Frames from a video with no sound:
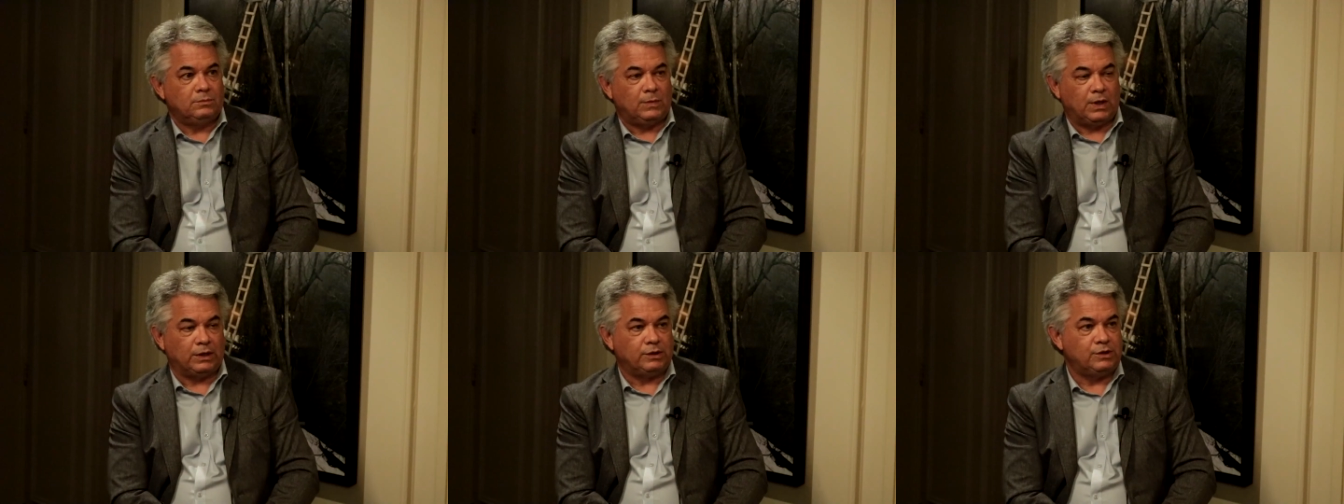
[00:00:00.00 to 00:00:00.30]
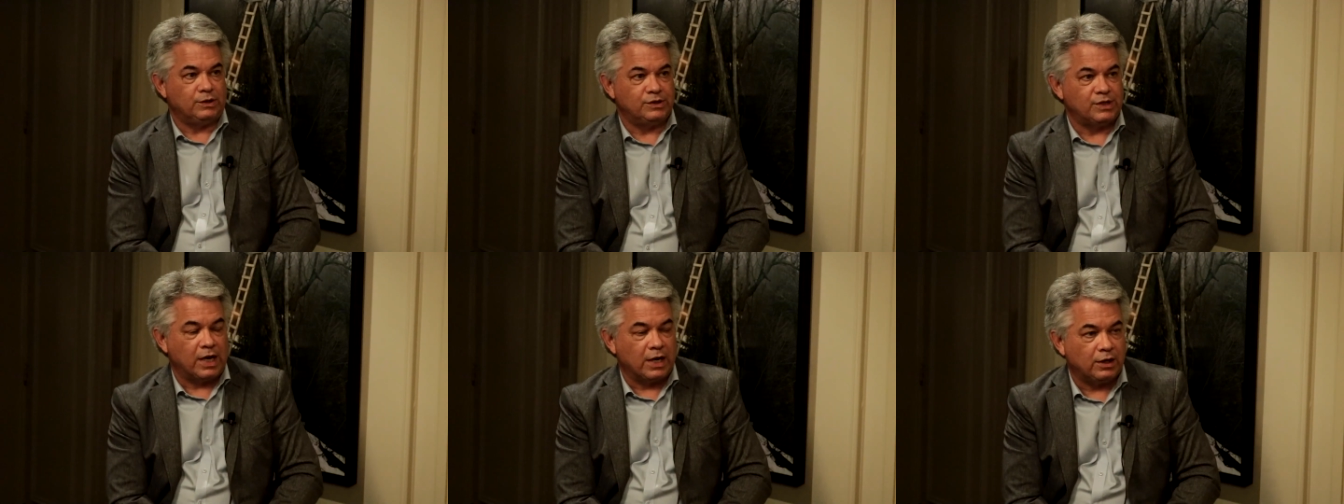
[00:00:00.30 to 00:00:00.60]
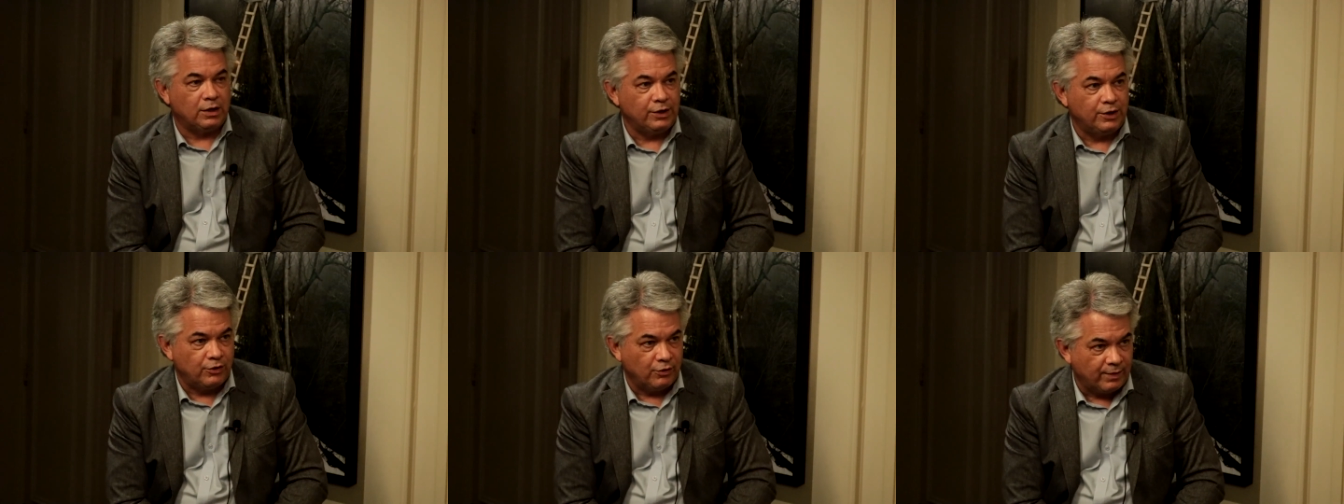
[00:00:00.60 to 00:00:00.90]
That's
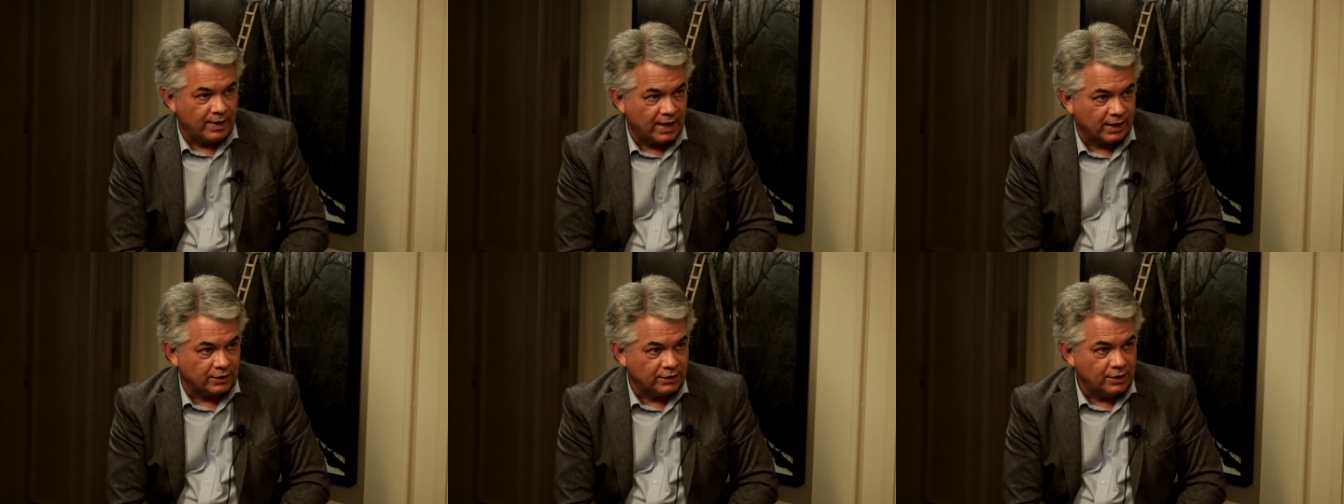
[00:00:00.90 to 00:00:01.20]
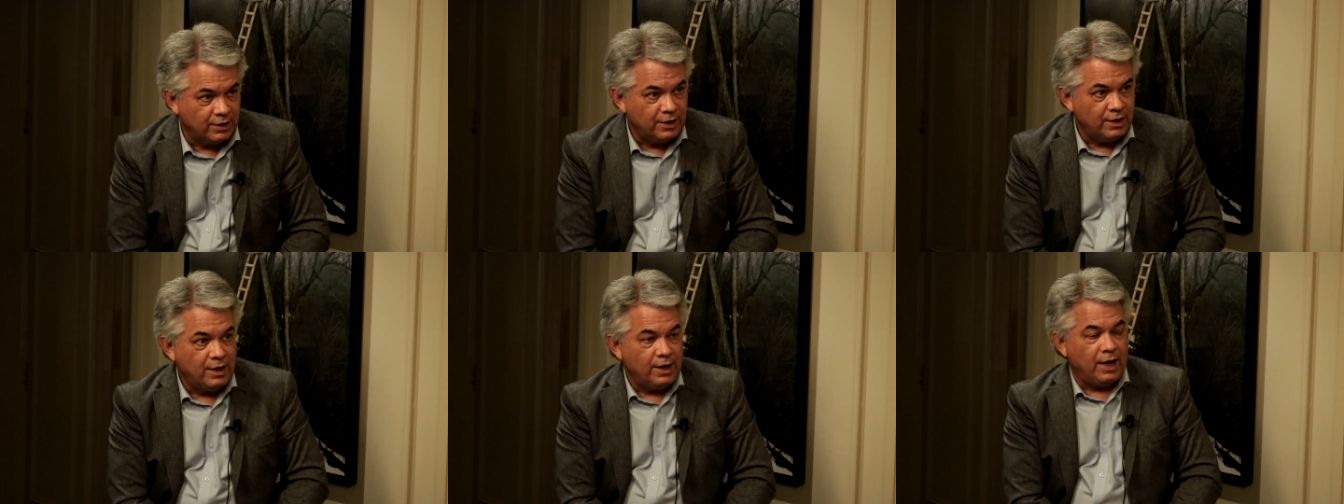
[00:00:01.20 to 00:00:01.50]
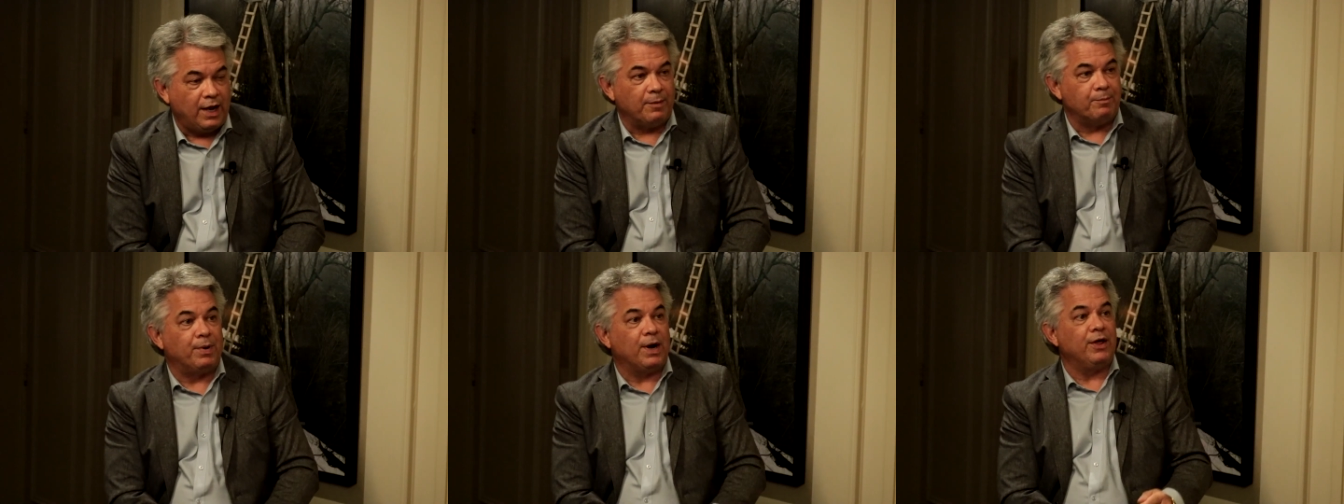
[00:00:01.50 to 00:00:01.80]
exactly correct.
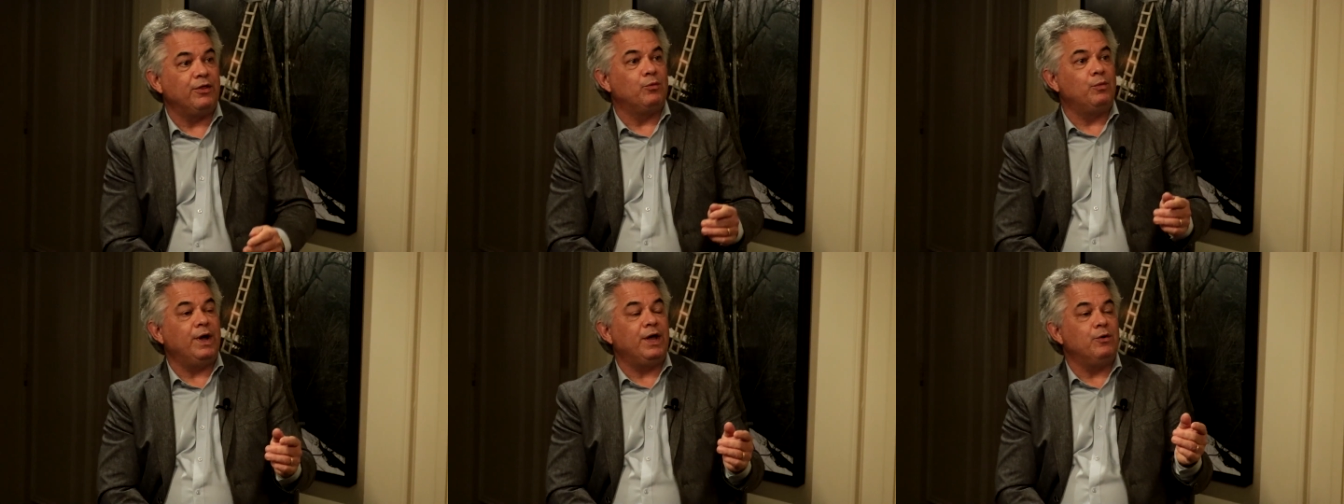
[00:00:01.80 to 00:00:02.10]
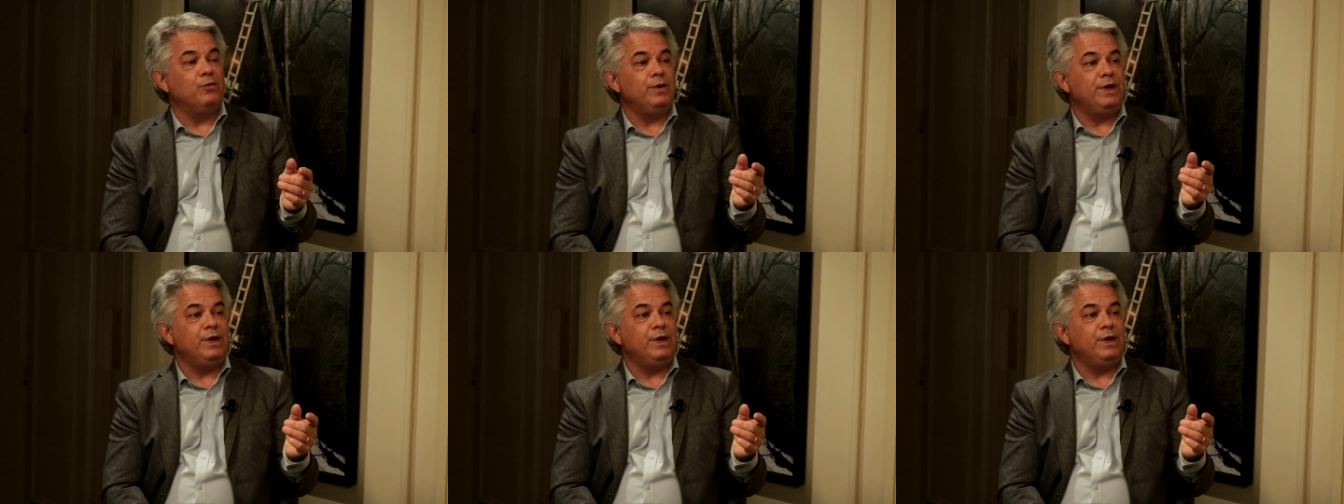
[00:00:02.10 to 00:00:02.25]
And by the way,